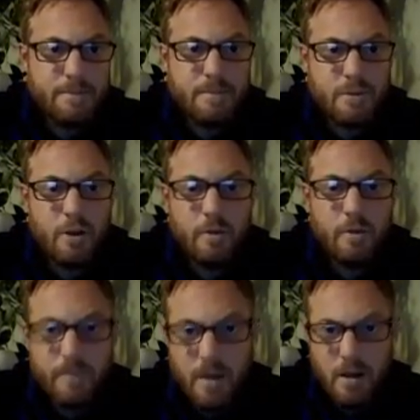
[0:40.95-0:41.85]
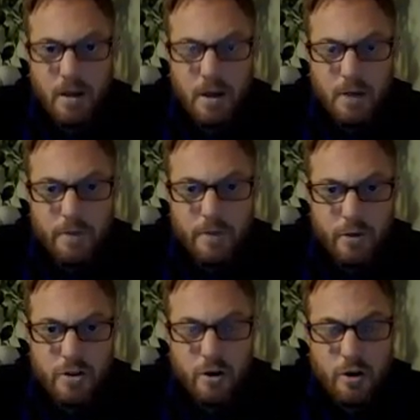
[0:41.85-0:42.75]
So,
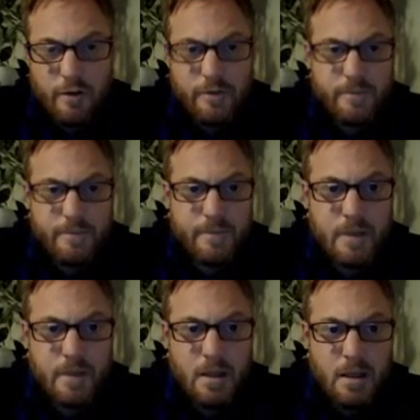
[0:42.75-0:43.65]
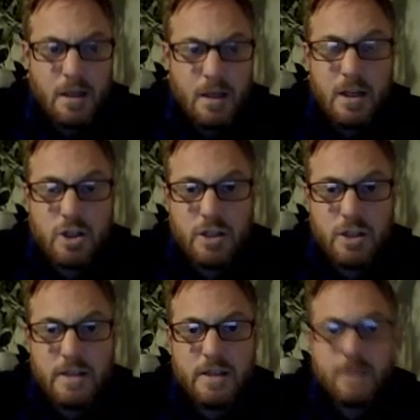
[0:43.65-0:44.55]
first off,
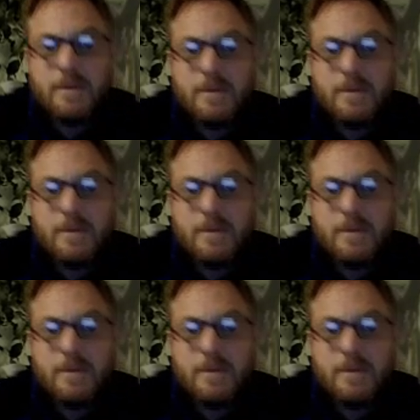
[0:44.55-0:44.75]
agility.